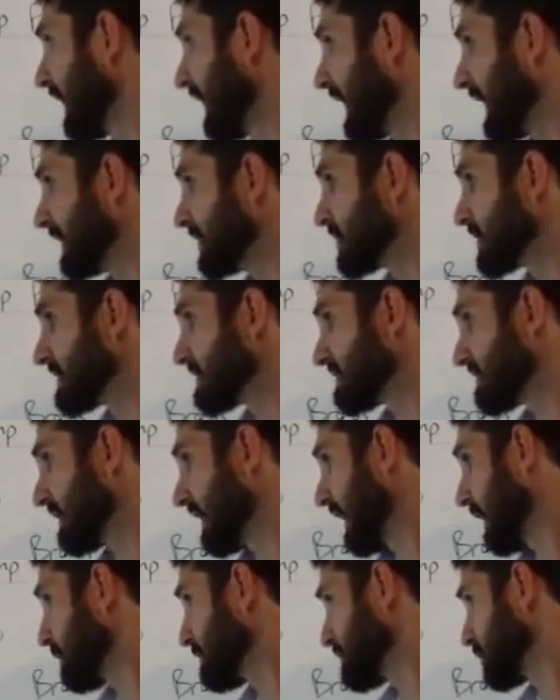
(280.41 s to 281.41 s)
he just,
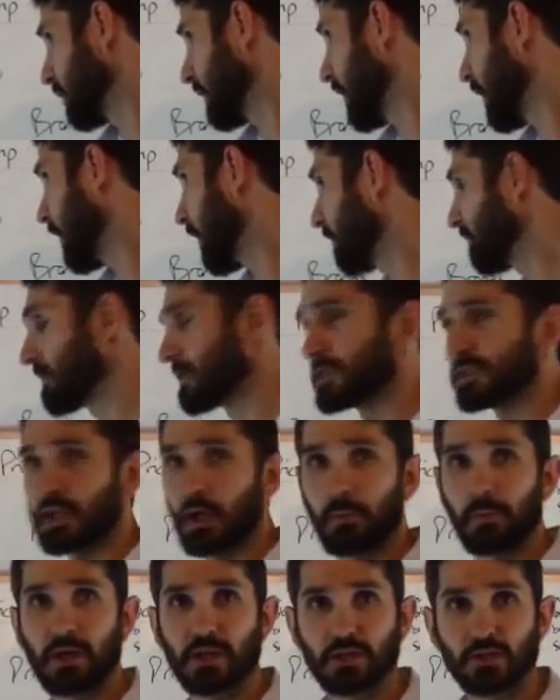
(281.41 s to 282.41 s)
he was gonna offer
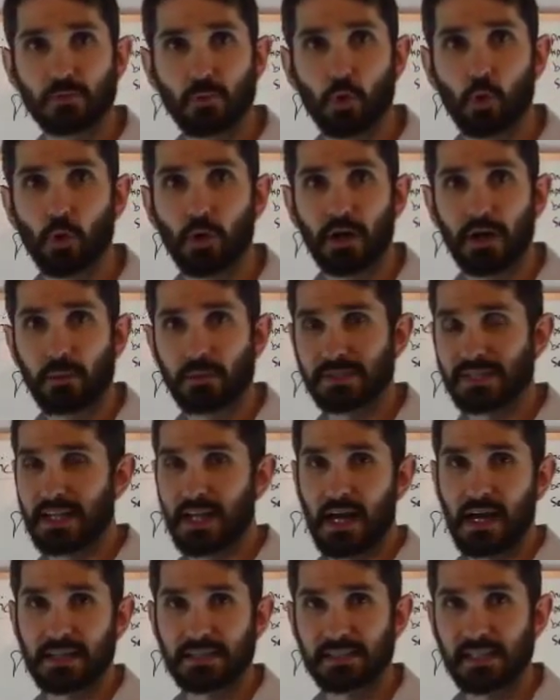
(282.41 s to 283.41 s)
so much more. He was a
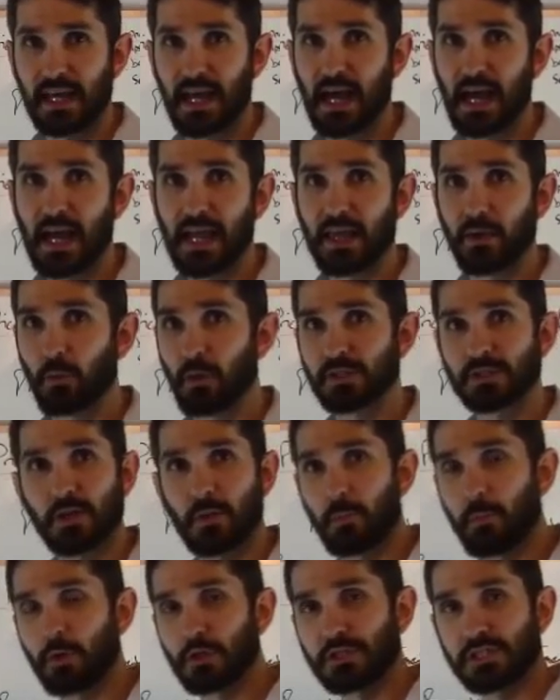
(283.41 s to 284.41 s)
nice guy. He
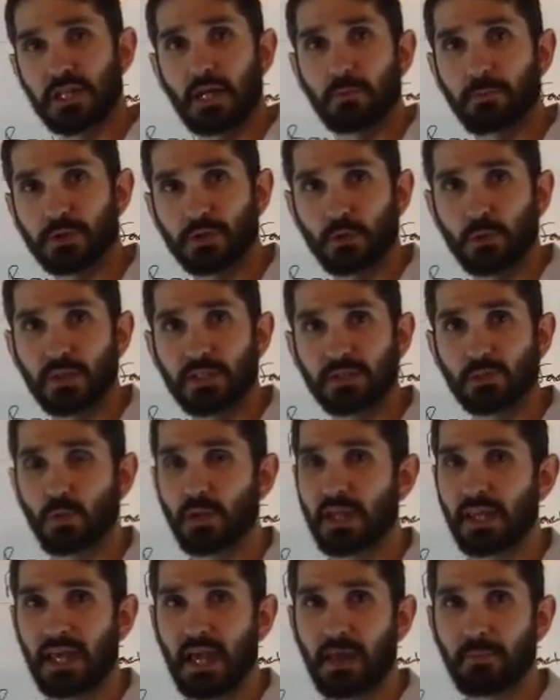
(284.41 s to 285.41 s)
wasn't presumptuous when
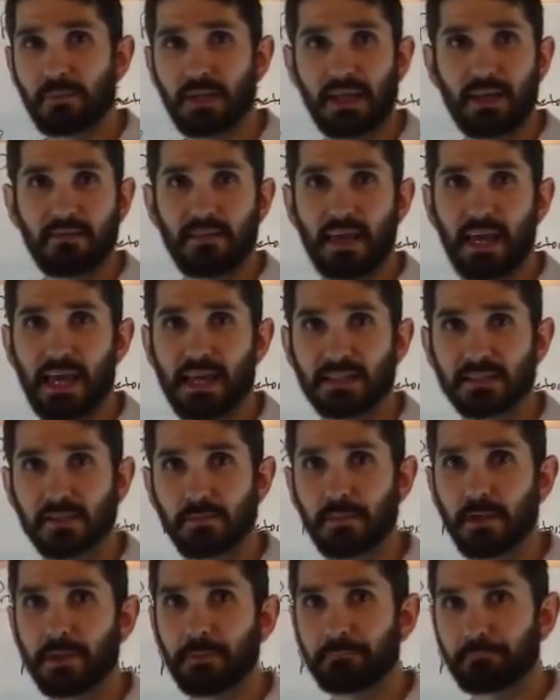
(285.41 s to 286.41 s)
he came to give the
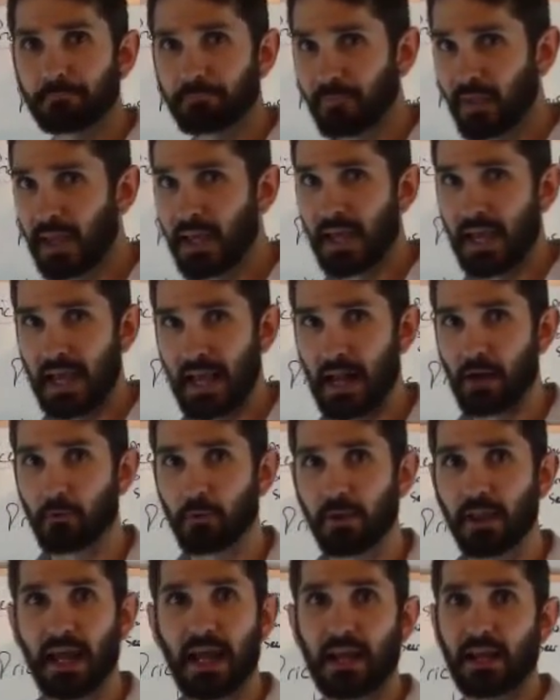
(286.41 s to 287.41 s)
estimate and I
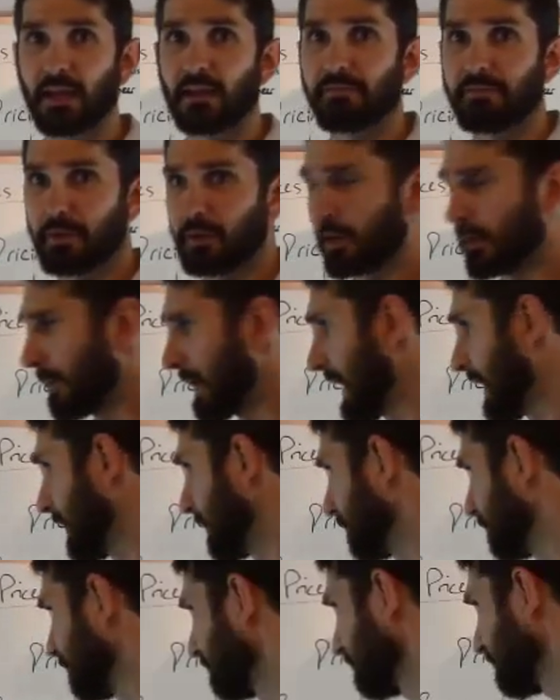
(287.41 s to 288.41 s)
really had a good feeling about
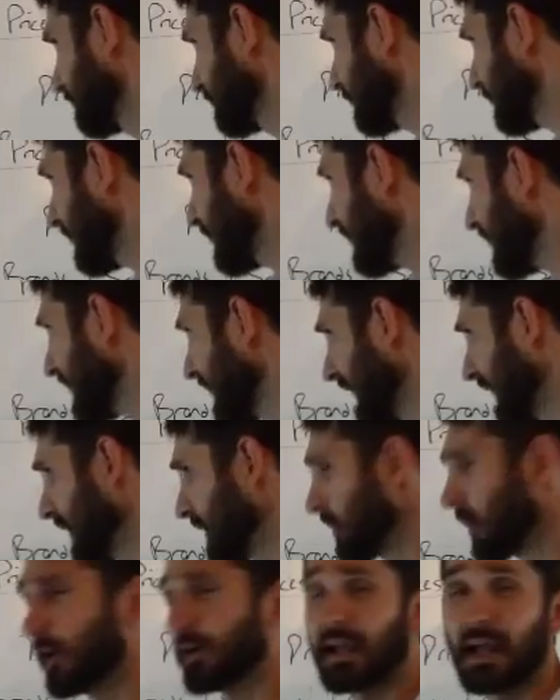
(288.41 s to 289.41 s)
him. And it
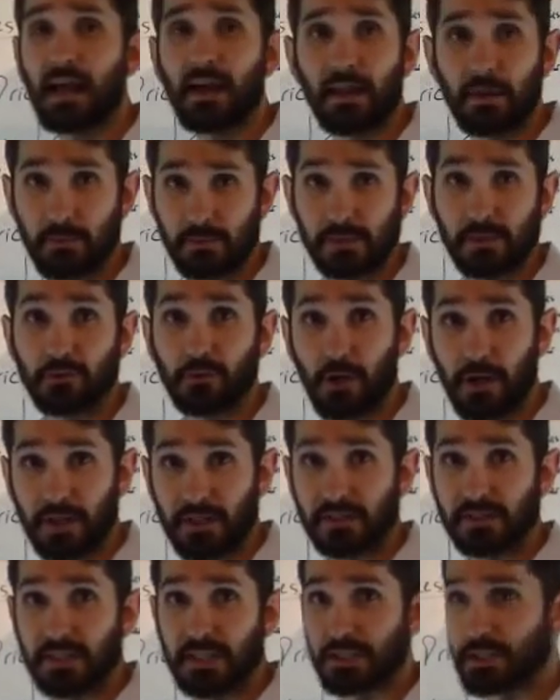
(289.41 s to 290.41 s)
turned out it was a great
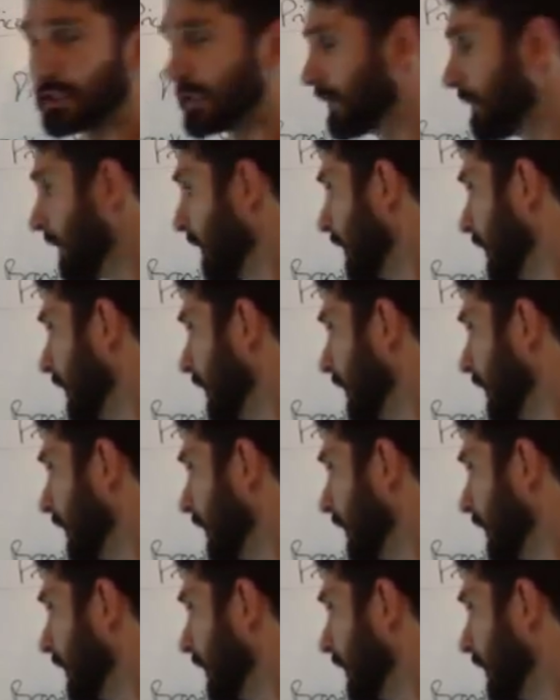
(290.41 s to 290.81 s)
decision.